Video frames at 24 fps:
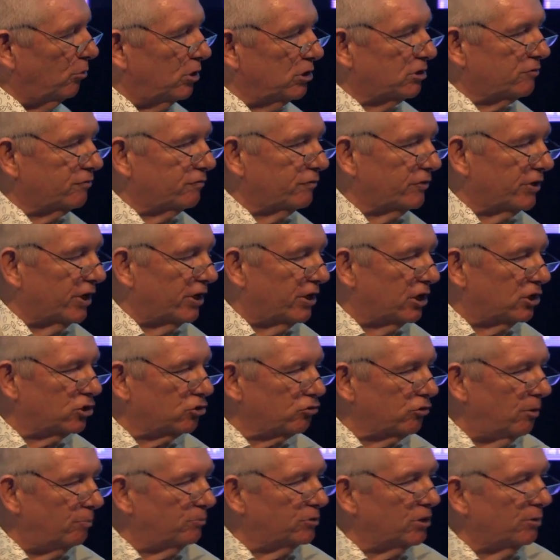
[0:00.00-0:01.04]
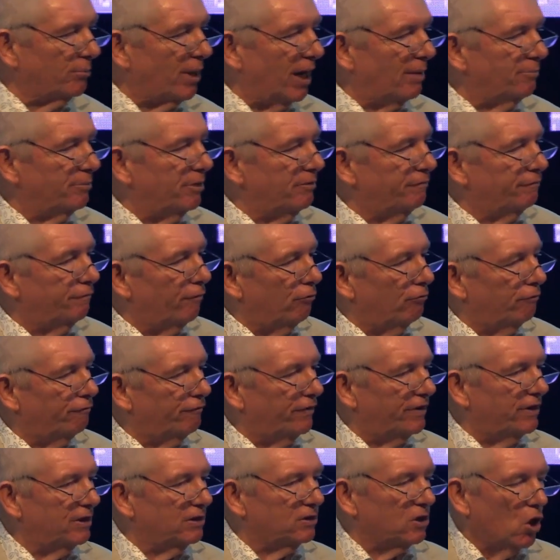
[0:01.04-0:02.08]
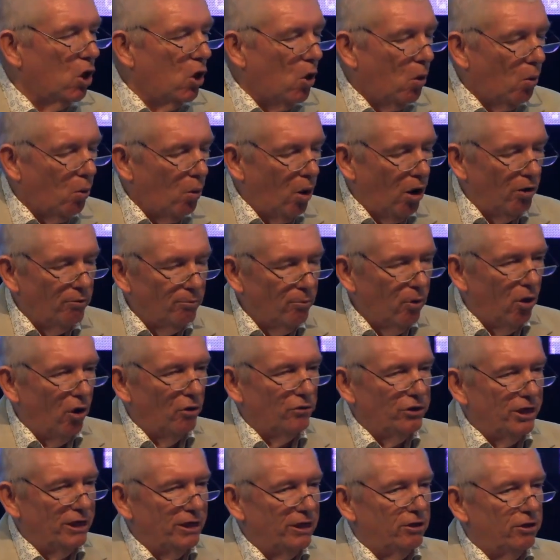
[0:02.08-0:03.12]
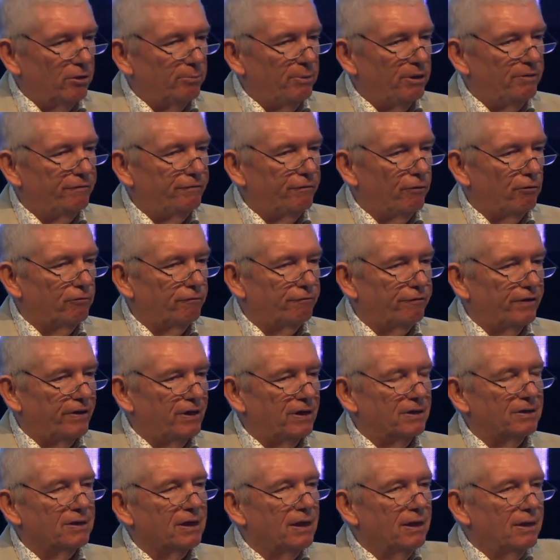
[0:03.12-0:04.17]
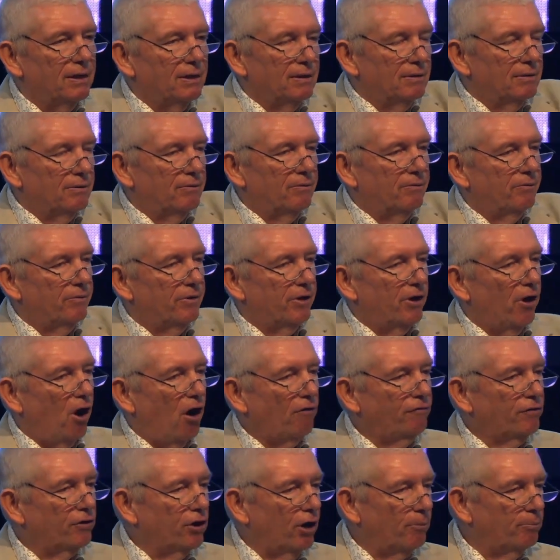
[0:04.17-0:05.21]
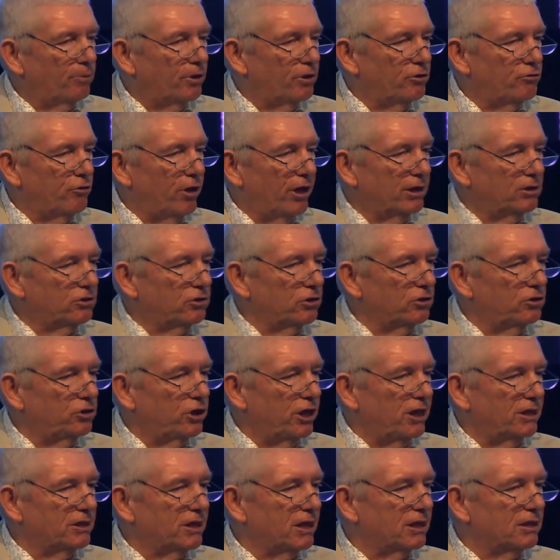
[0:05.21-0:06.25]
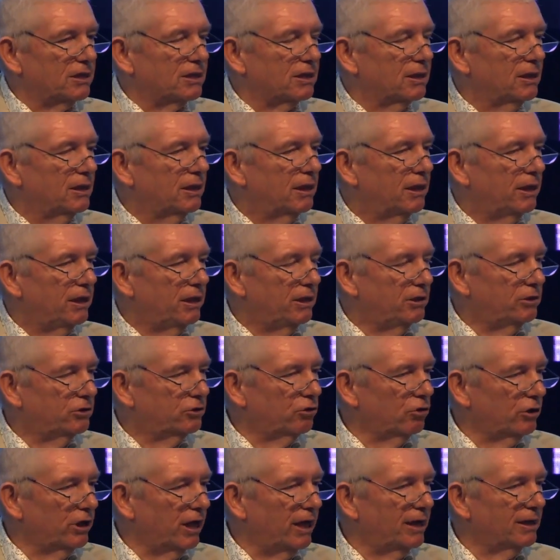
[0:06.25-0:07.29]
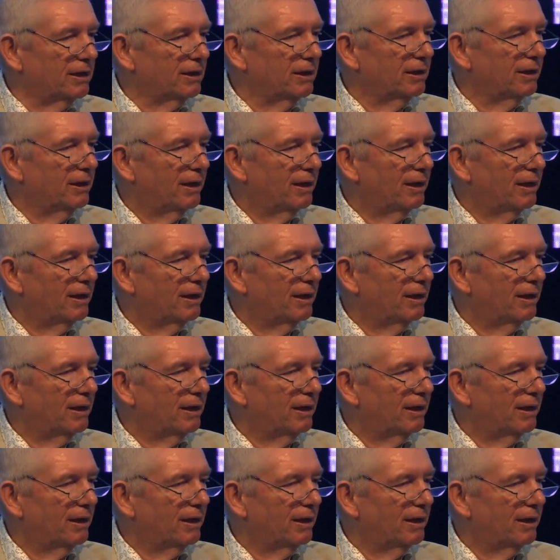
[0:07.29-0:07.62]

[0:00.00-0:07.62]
was, that the scripture might be fulfilled, one more needed to be fulfilled. They offered up the drink to Jesus. He took it.